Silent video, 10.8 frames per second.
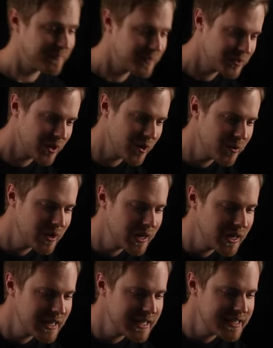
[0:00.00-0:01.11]
So
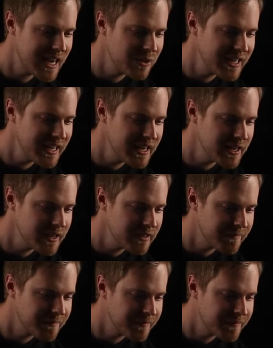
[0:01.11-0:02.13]
down here,